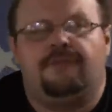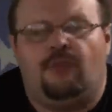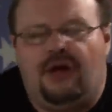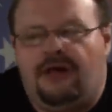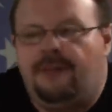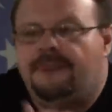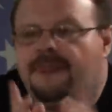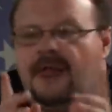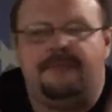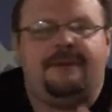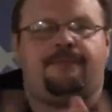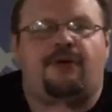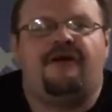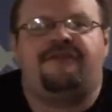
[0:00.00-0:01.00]
Well, let
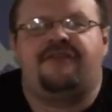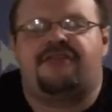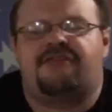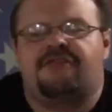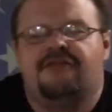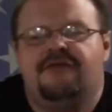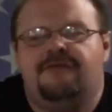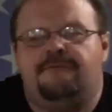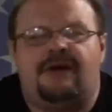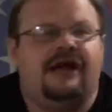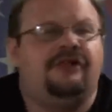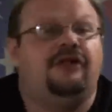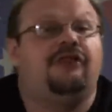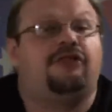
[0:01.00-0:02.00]
me preface
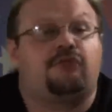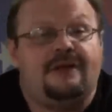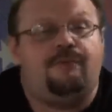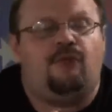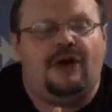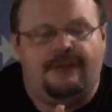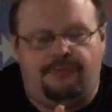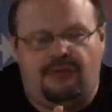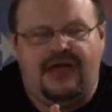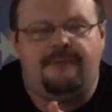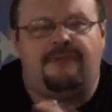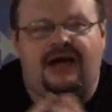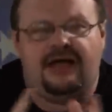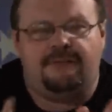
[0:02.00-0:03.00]
my little three-point
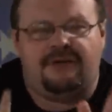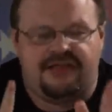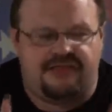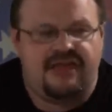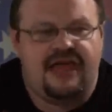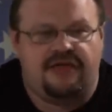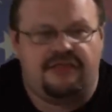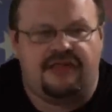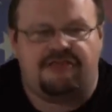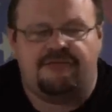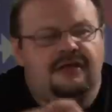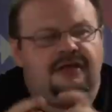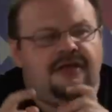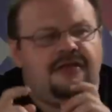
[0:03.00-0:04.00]
plan by saying this.